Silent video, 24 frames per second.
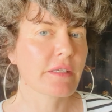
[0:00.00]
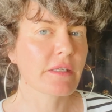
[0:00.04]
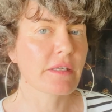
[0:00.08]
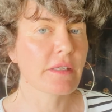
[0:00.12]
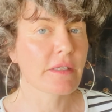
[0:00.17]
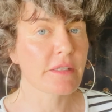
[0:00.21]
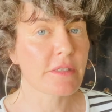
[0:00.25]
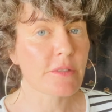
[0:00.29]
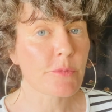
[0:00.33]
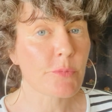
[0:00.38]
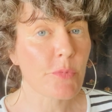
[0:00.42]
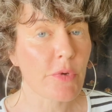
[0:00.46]

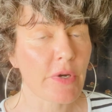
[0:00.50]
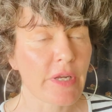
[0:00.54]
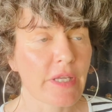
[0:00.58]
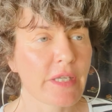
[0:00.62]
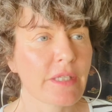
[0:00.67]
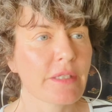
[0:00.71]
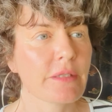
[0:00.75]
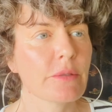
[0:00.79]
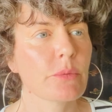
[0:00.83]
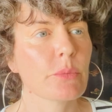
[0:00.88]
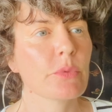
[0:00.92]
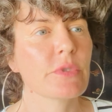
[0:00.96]
his
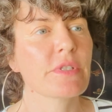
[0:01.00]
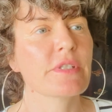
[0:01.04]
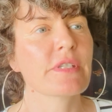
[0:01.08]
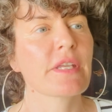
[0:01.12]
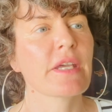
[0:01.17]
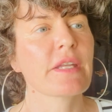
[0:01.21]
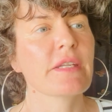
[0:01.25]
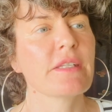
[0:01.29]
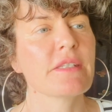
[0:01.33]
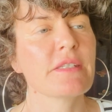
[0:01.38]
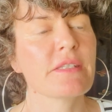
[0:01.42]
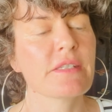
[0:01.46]
brain. We
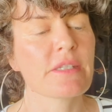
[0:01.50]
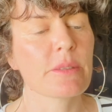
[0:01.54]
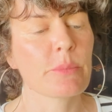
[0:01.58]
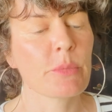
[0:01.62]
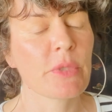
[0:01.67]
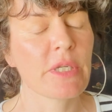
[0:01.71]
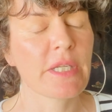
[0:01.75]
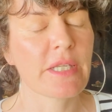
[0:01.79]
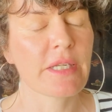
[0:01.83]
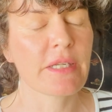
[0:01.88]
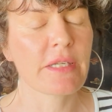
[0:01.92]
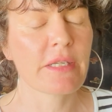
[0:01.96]
started
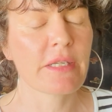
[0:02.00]
stimulating